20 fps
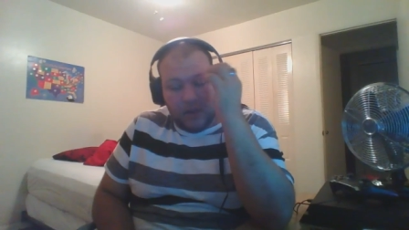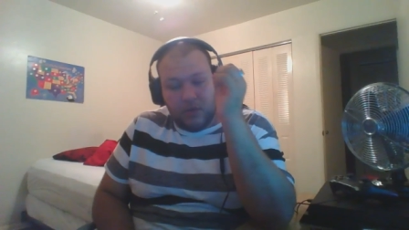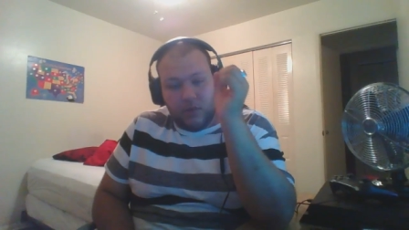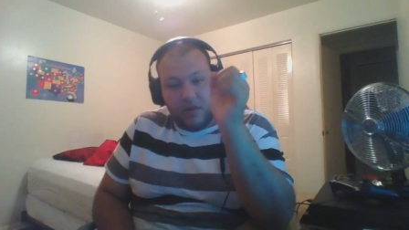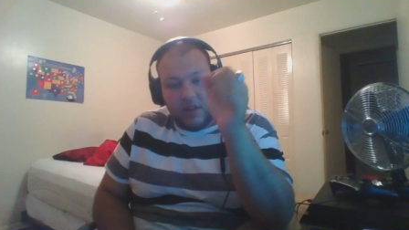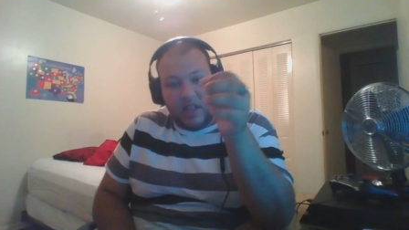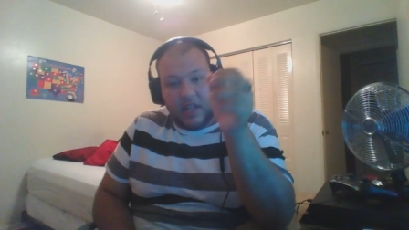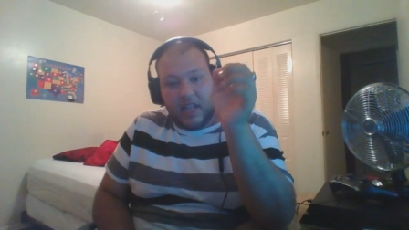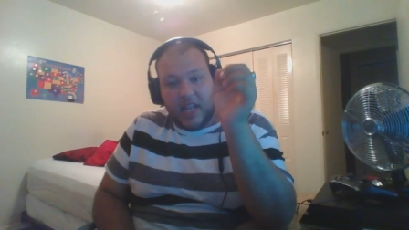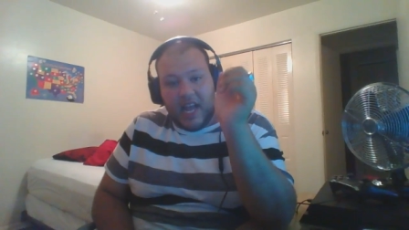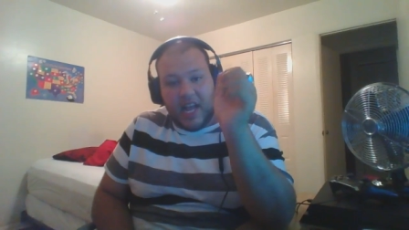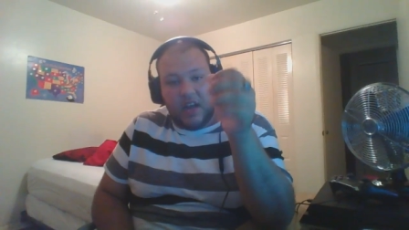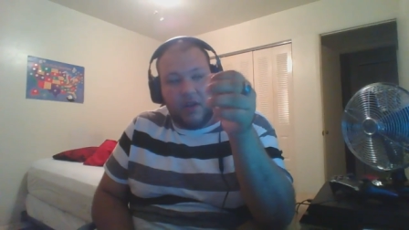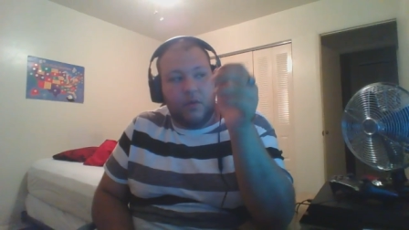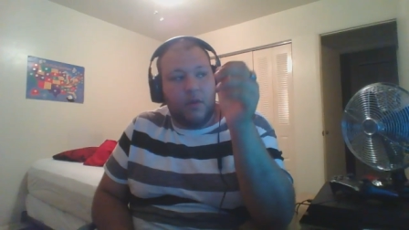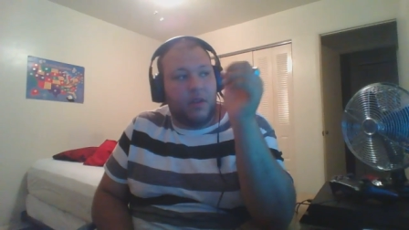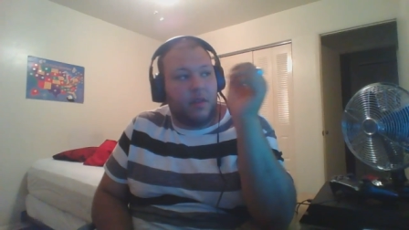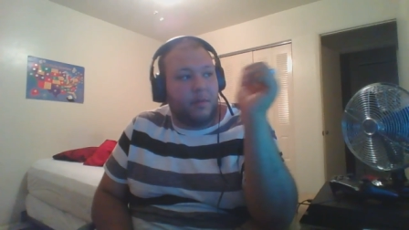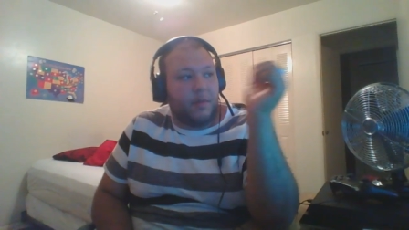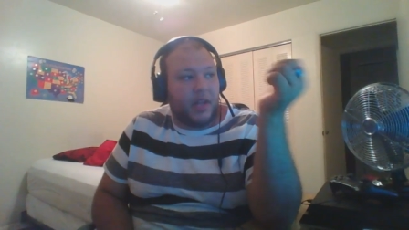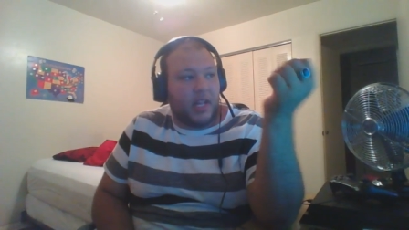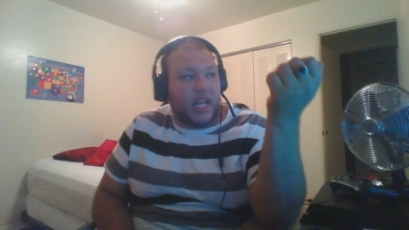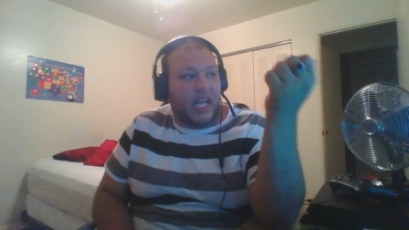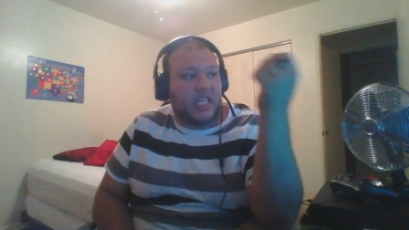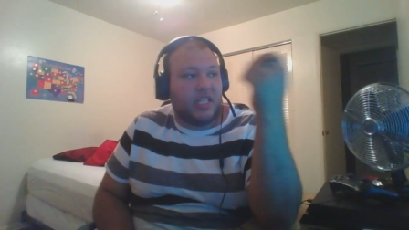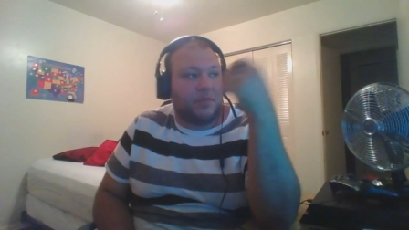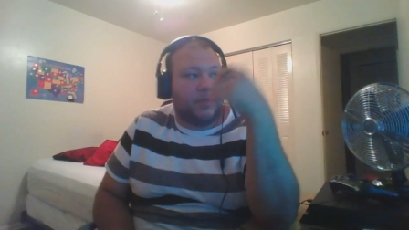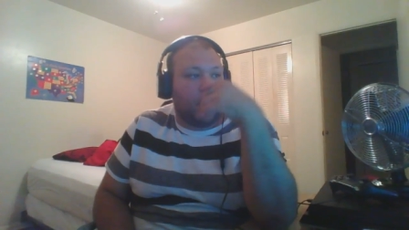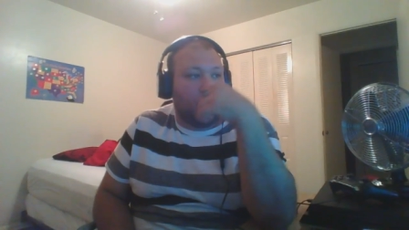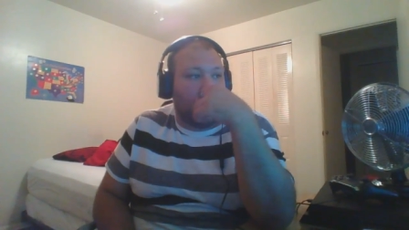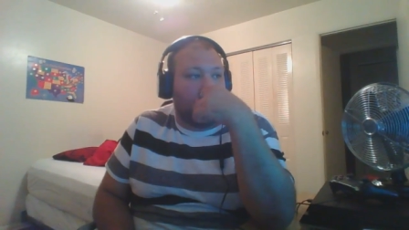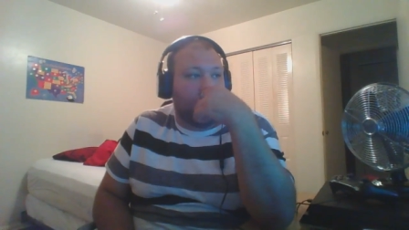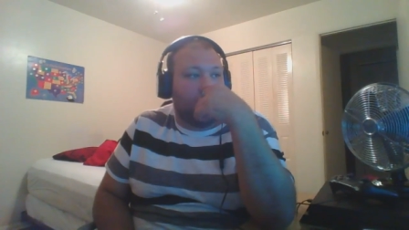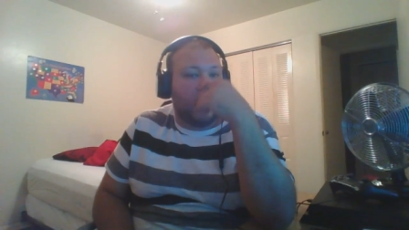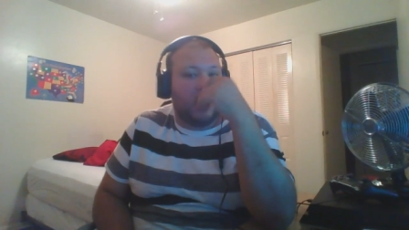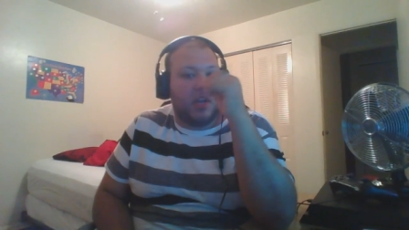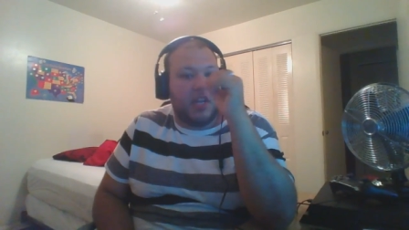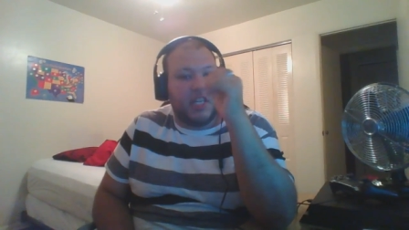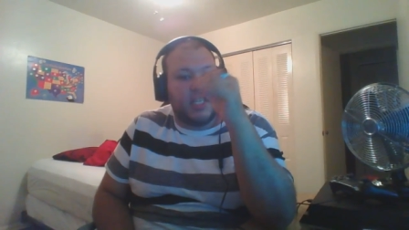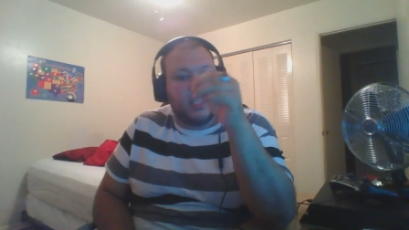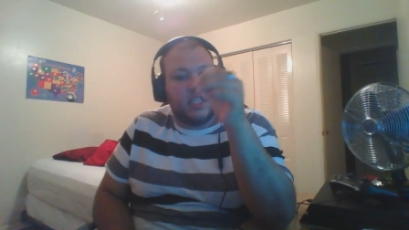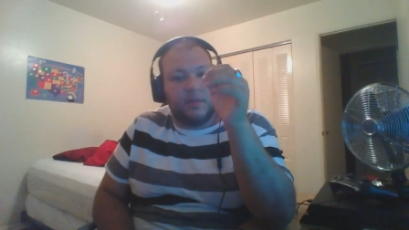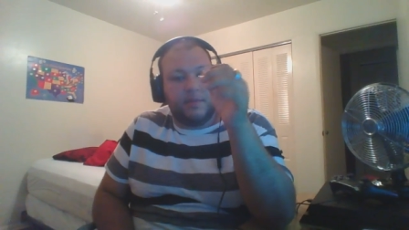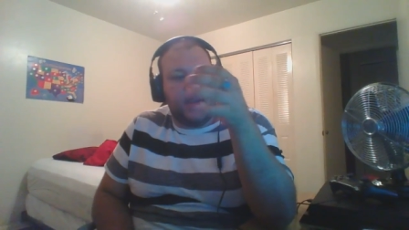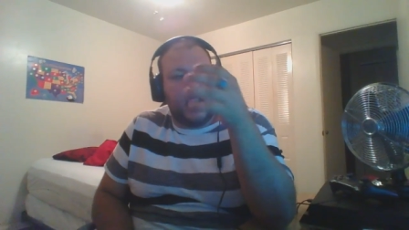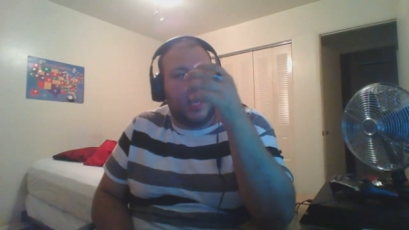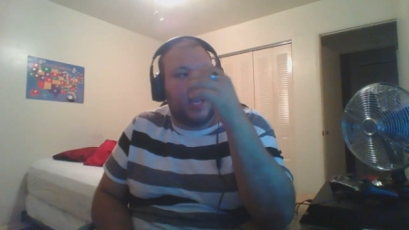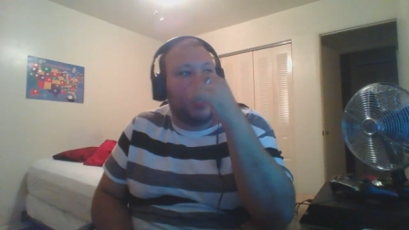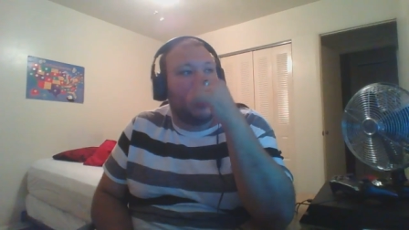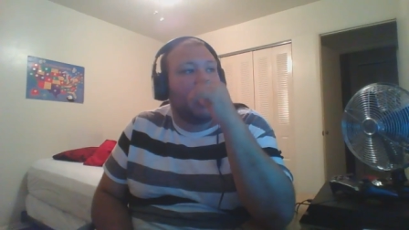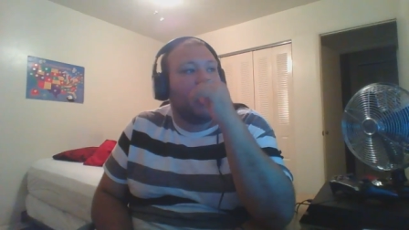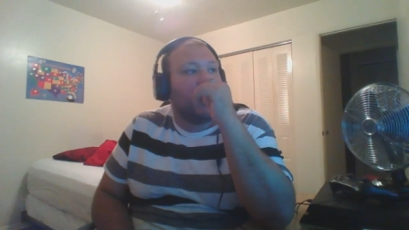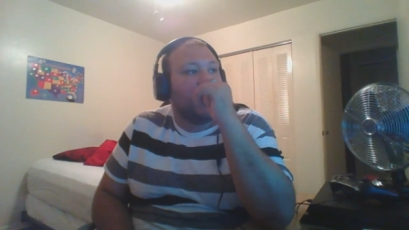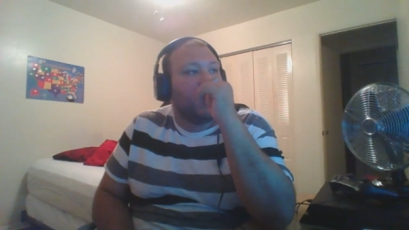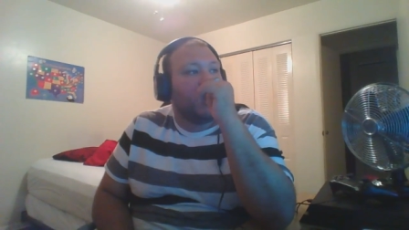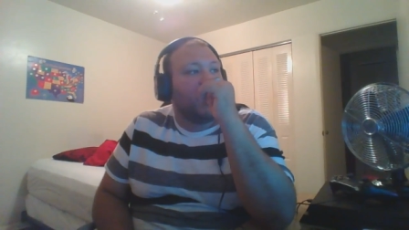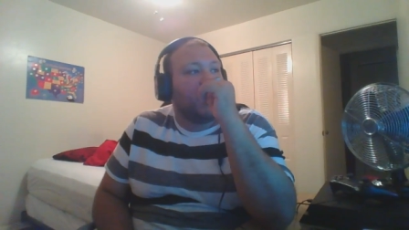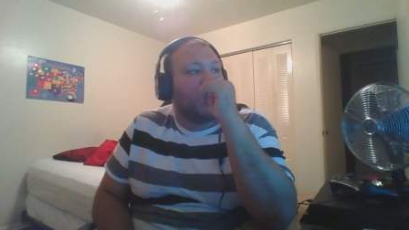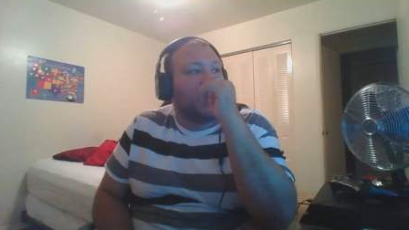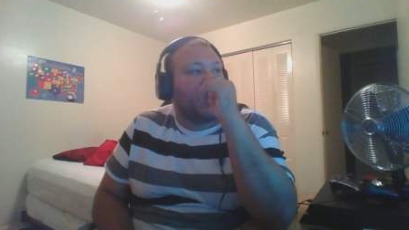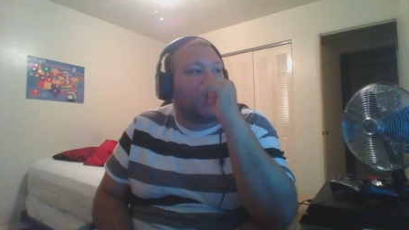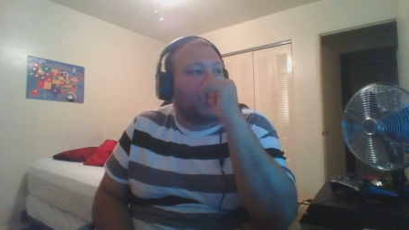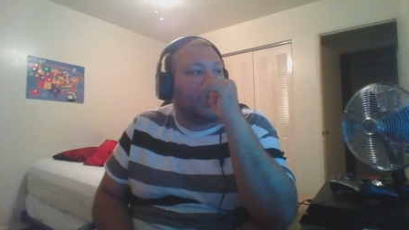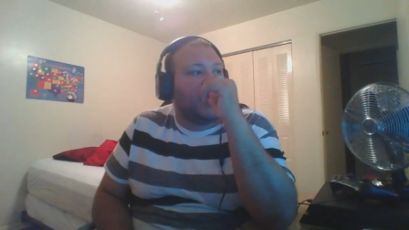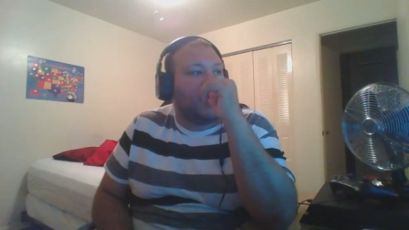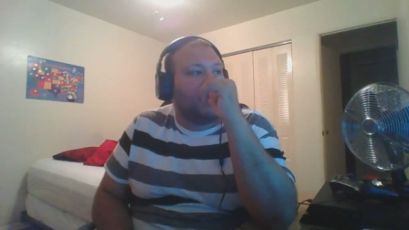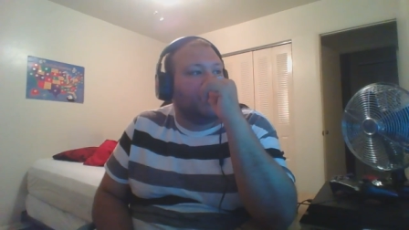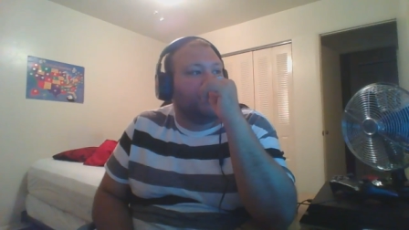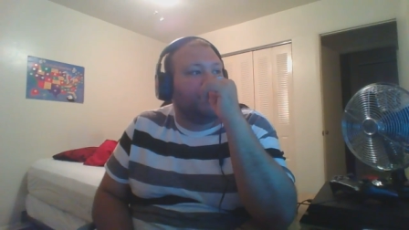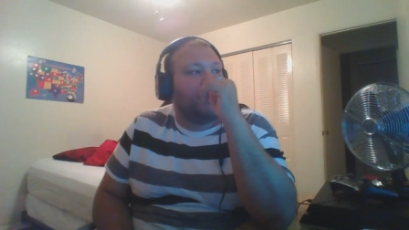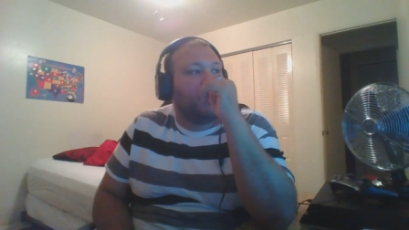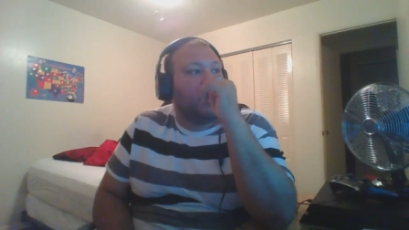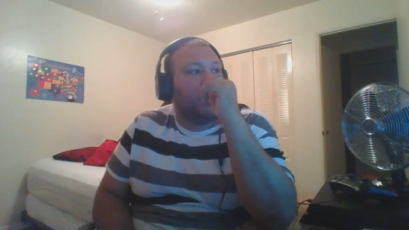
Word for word: where, the, where my last Pokemon needs to be, um,